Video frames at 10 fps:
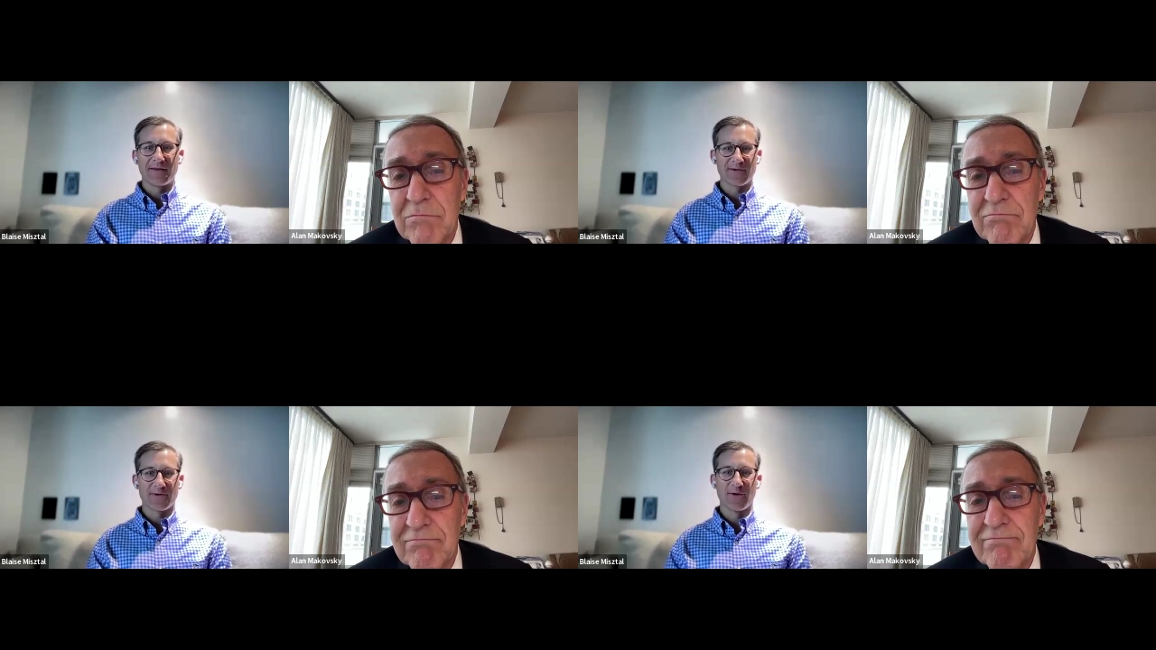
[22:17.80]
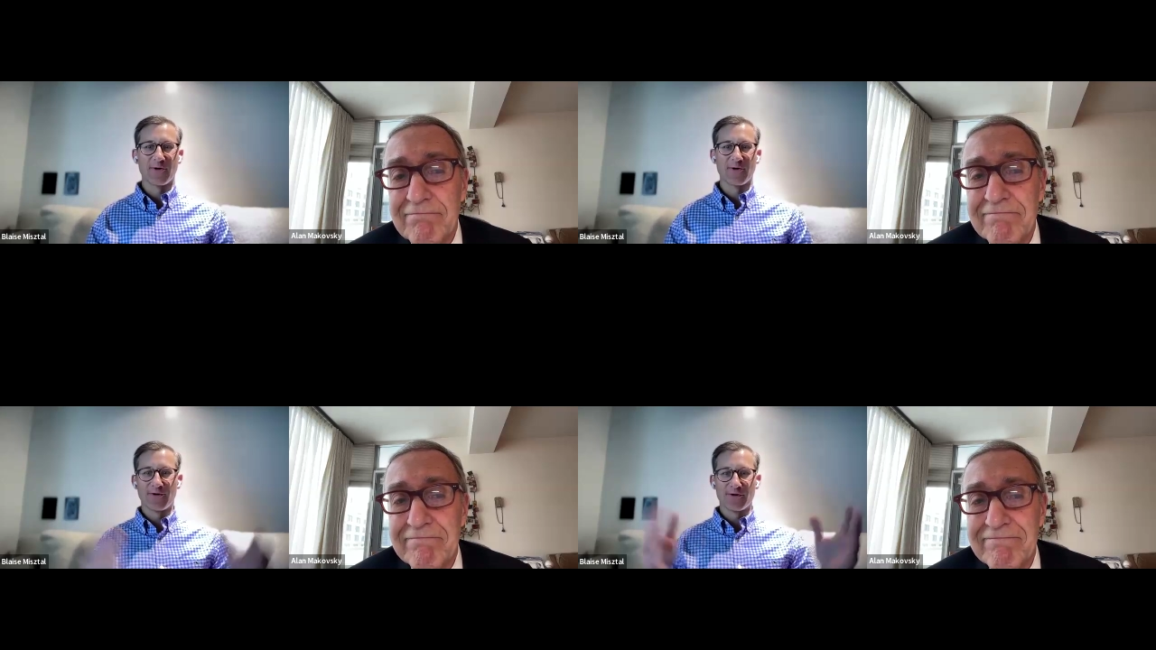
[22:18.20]
Speaker 1: I mean, these
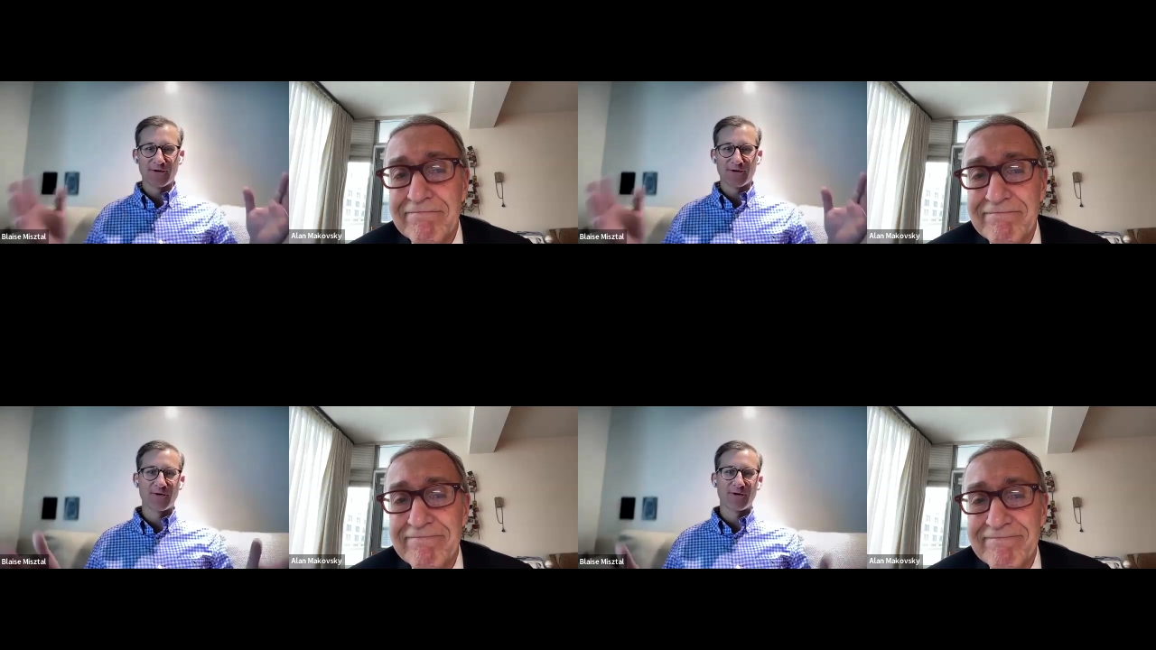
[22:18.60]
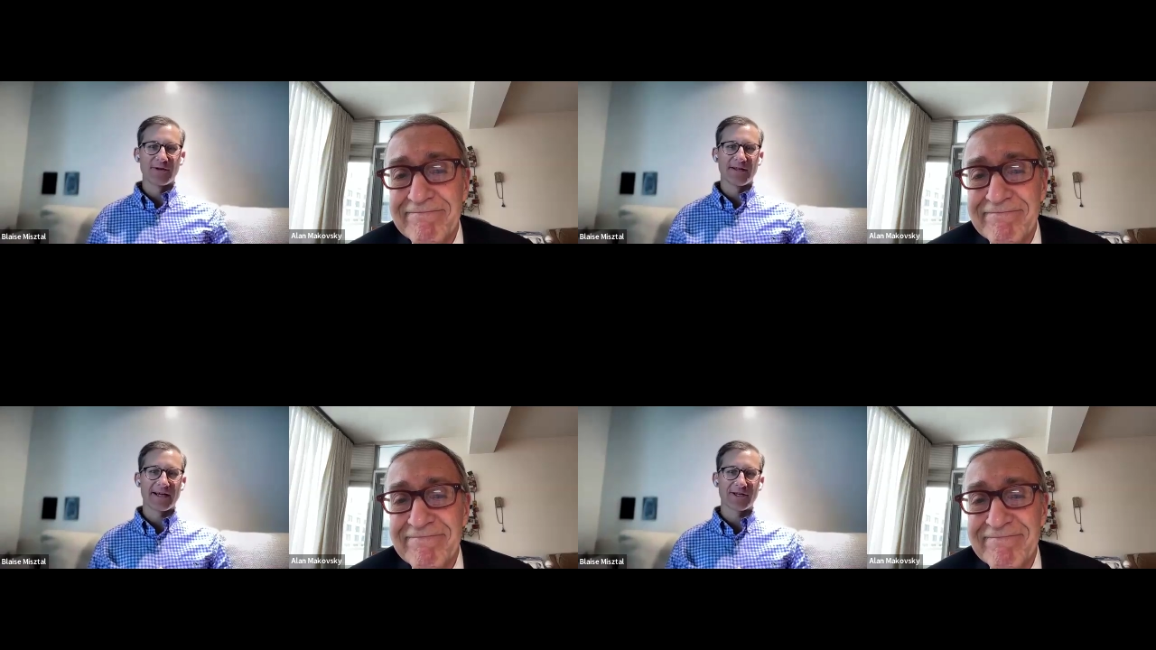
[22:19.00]
are local
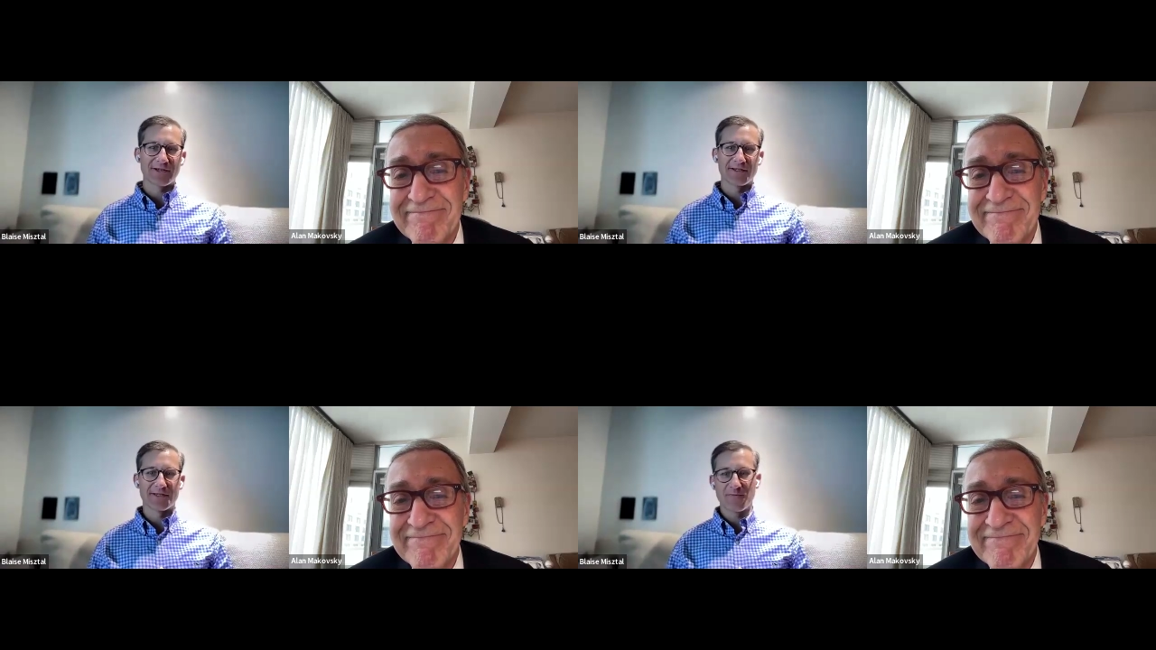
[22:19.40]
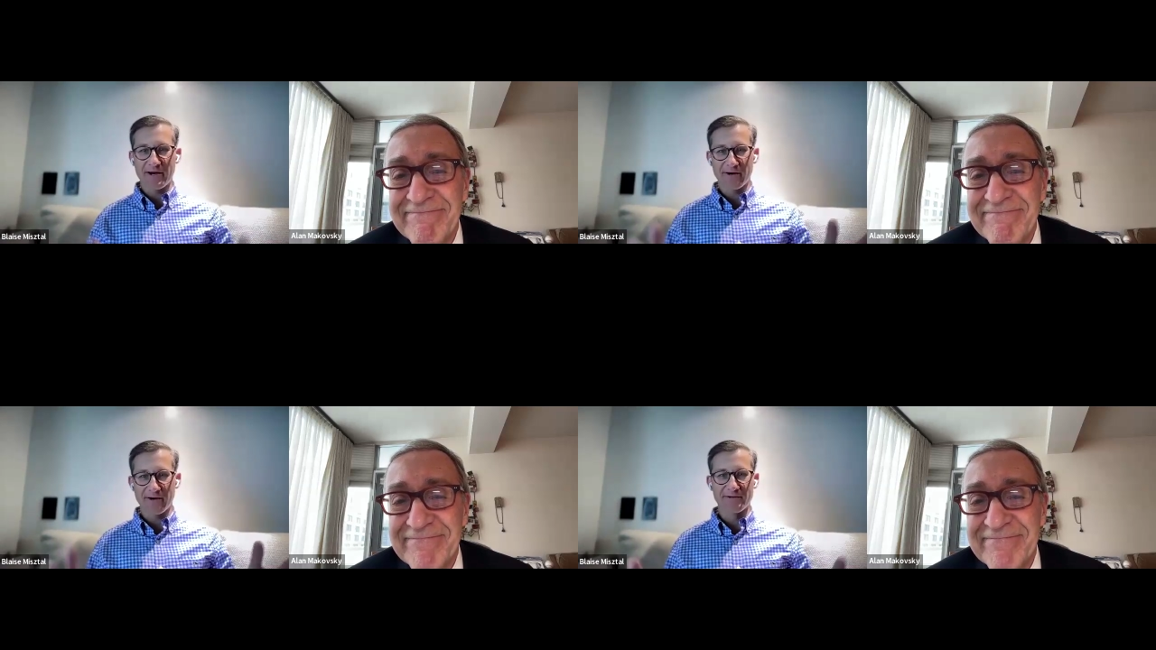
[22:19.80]
local
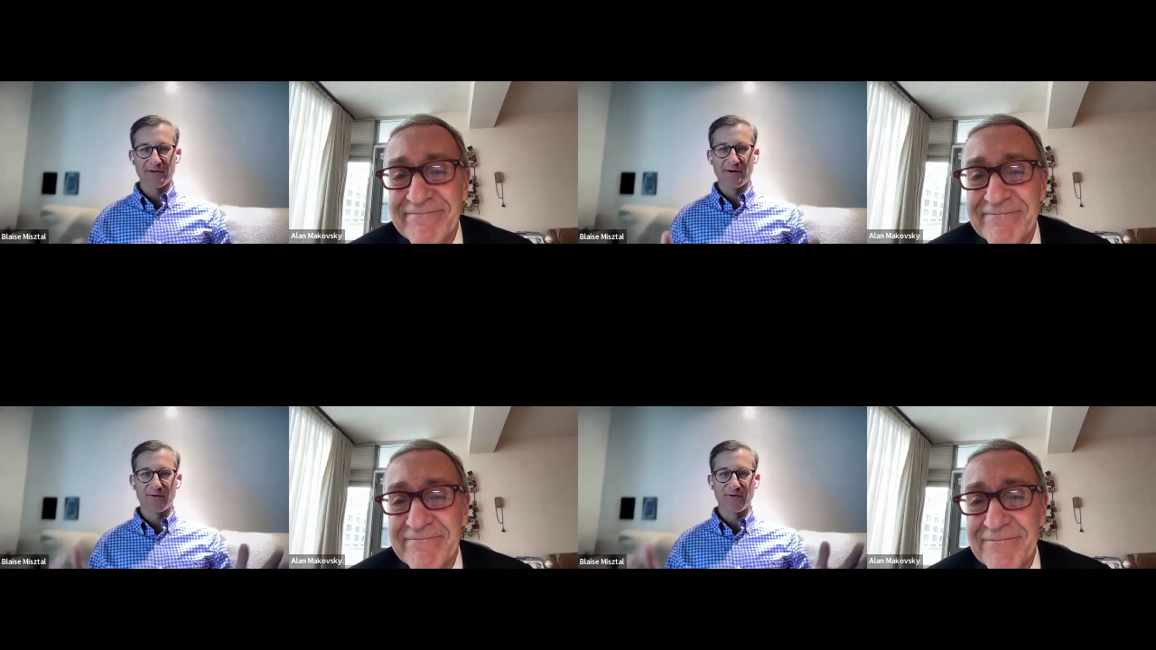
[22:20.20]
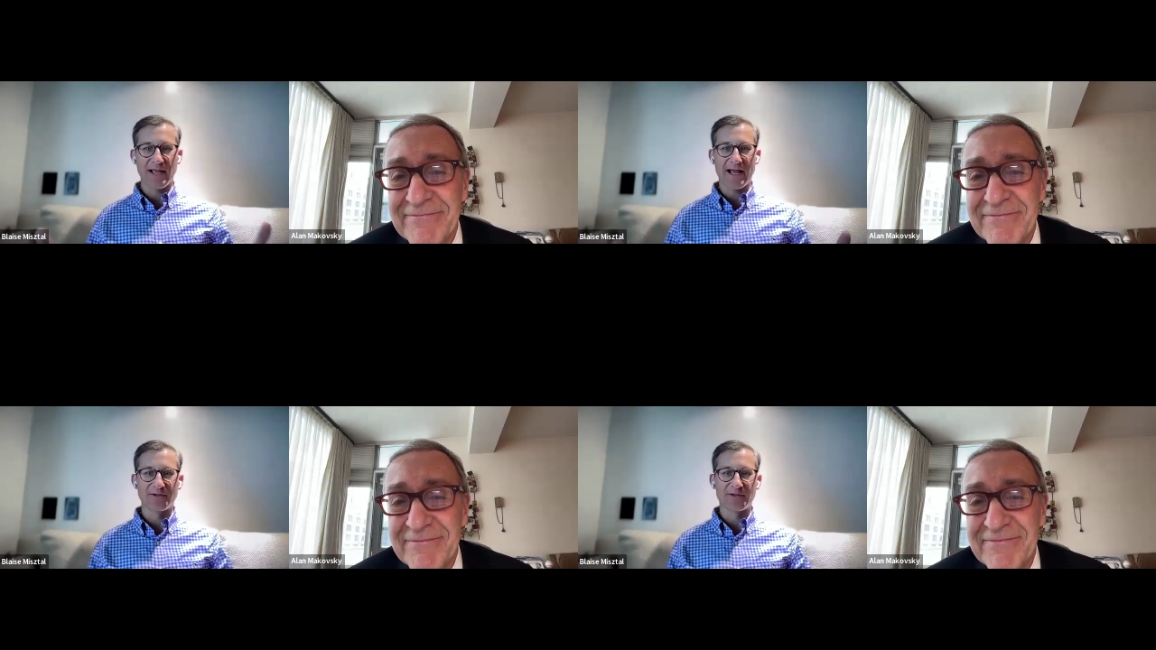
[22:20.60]
elections, mayors,
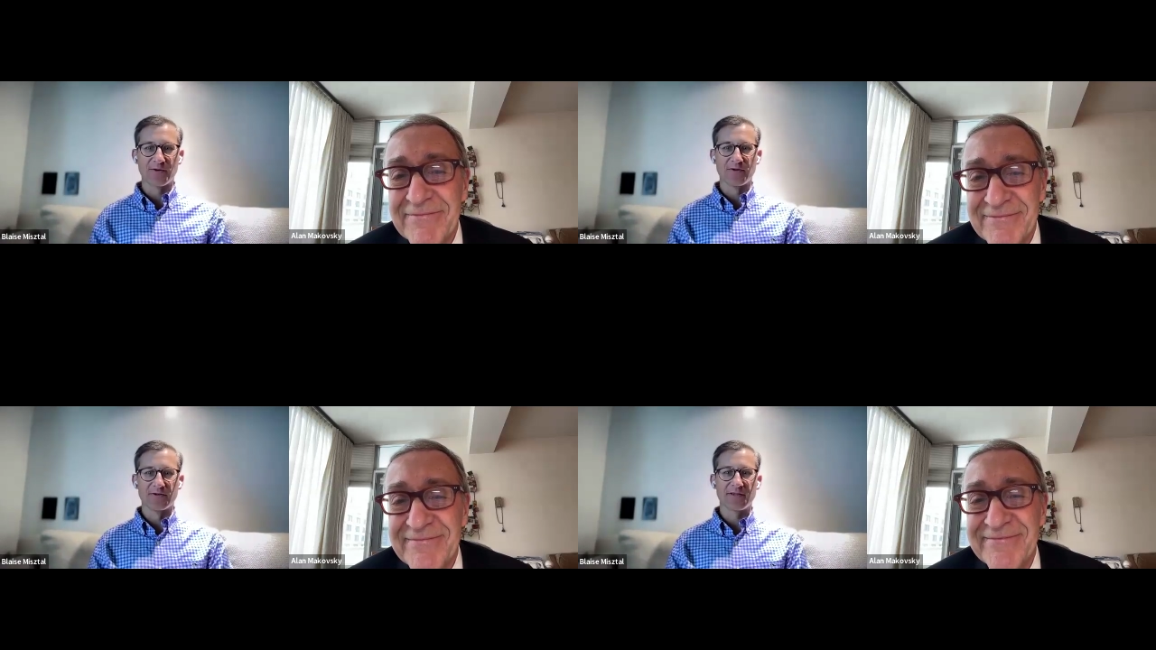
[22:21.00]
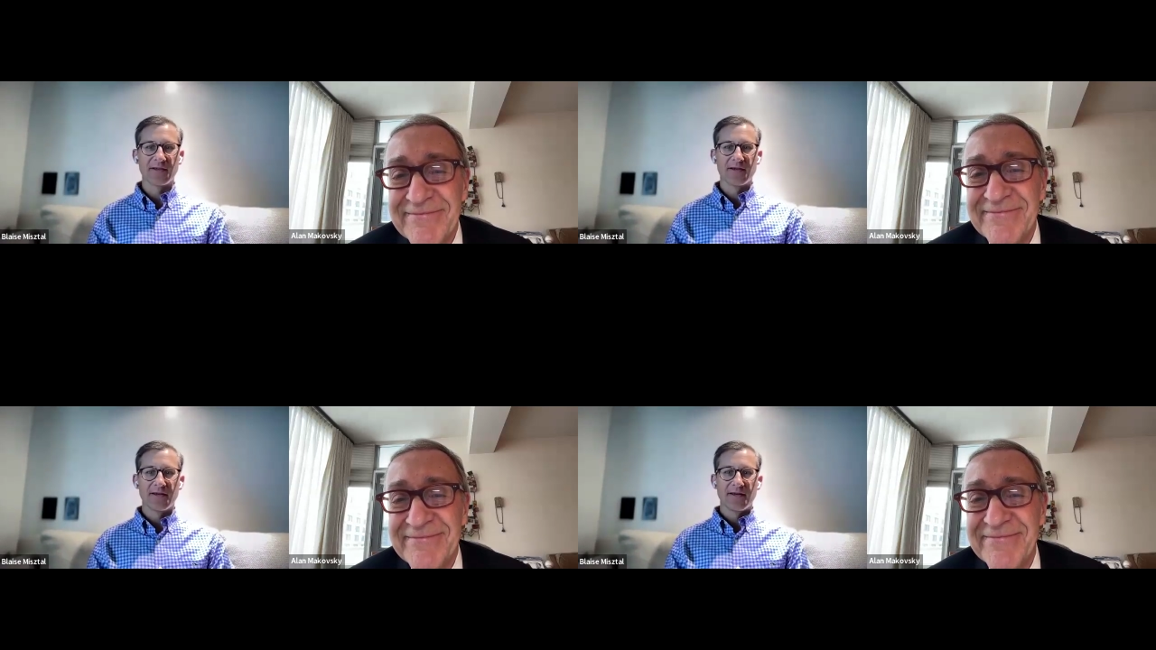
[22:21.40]
local
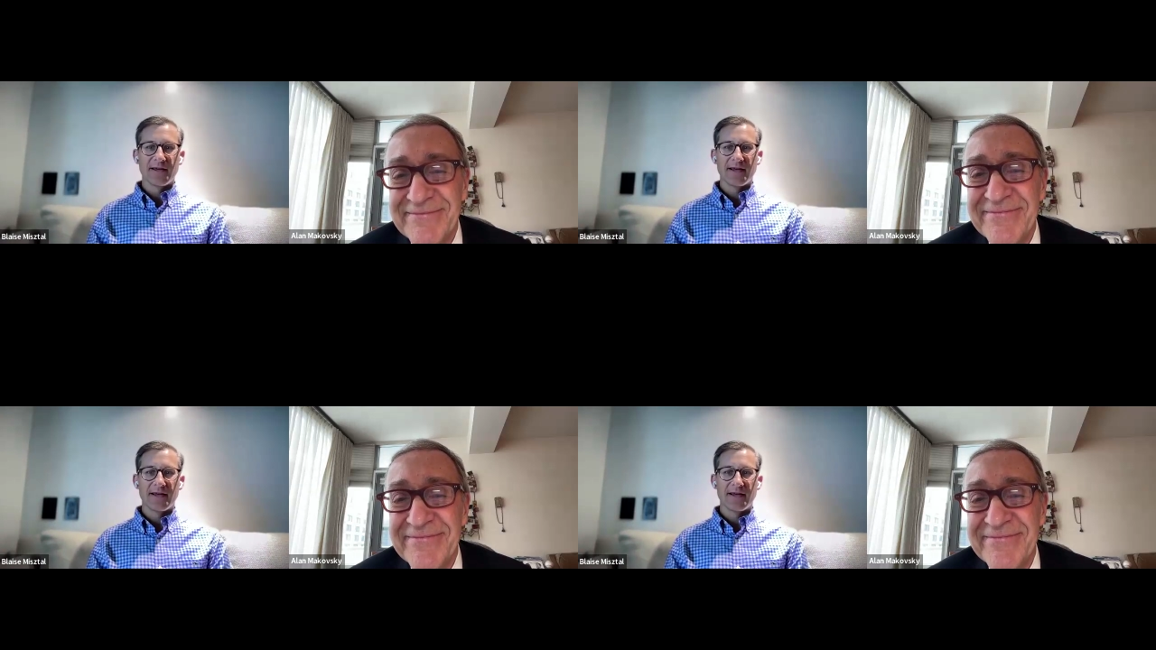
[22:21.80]
councils.